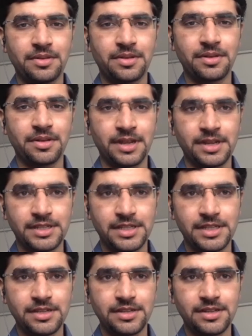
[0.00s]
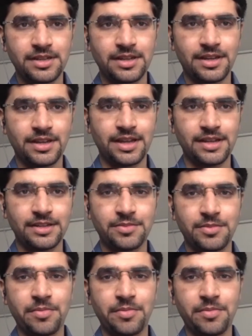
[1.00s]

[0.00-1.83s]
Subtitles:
India. I did my